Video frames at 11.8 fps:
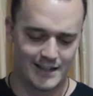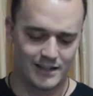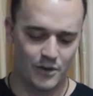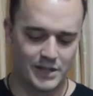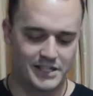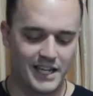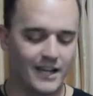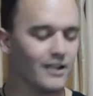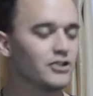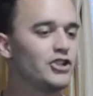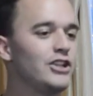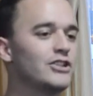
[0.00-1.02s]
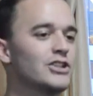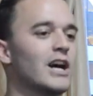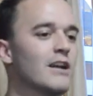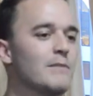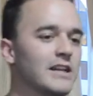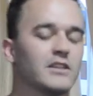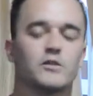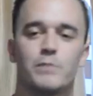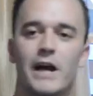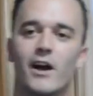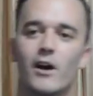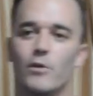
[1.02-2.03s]
So we see here Jesus talking about this
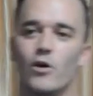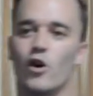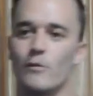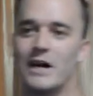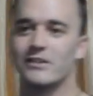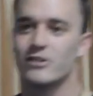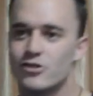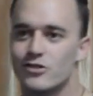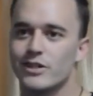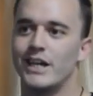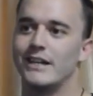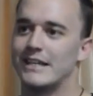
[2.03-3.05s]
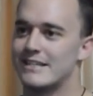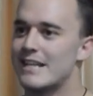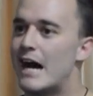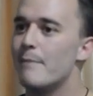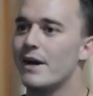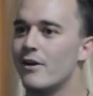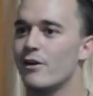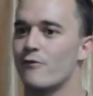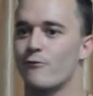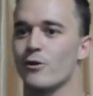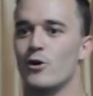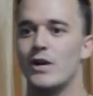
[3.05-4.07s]
parable, about this tree that's not bearing
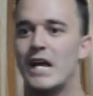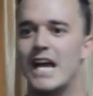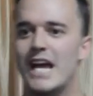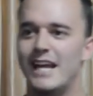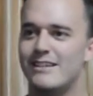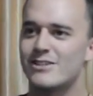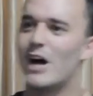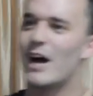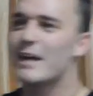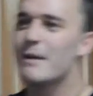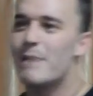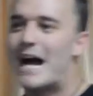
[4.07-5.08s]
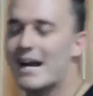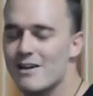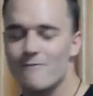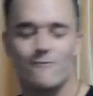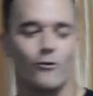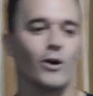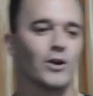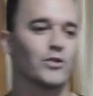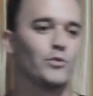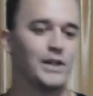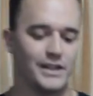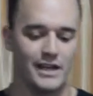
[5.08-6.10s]
fruit, and he's talking back and
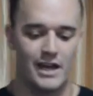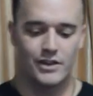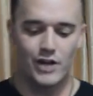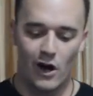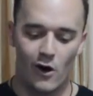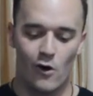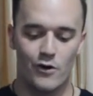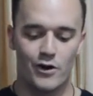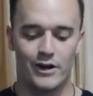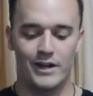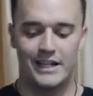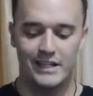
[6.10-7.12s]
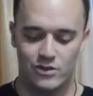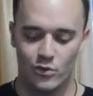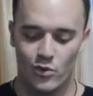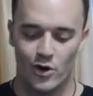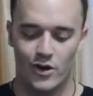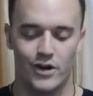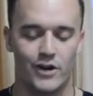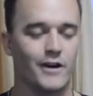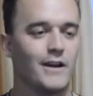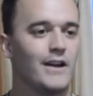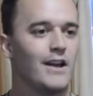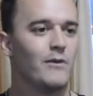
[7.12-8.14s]
forth with the owner, and he's the
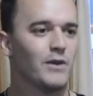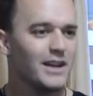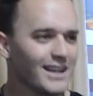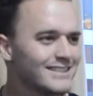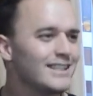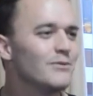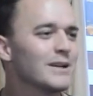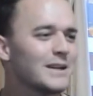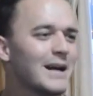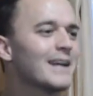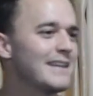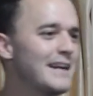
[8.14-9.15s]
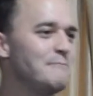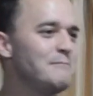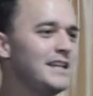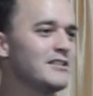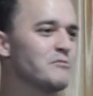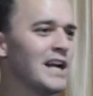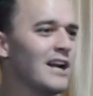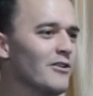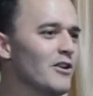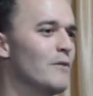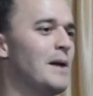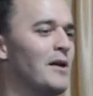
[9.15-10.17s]
worker. And we're going to see what kind of that means. But I
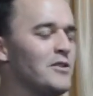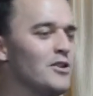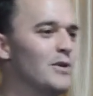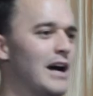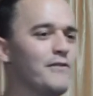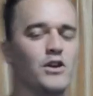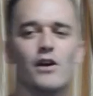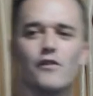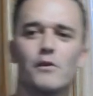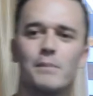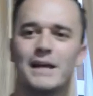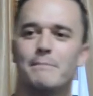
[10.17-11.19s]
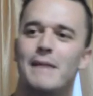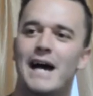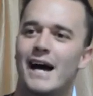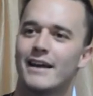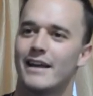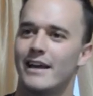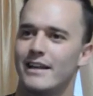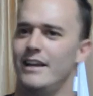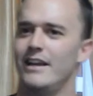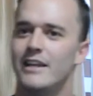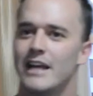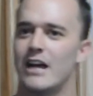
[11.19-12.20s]
don't know about you. Have you ever been mad at an
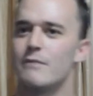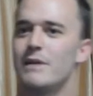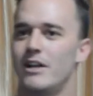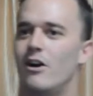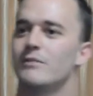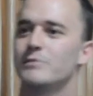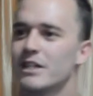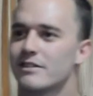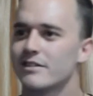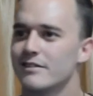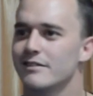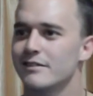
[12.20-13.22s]
inanimate object?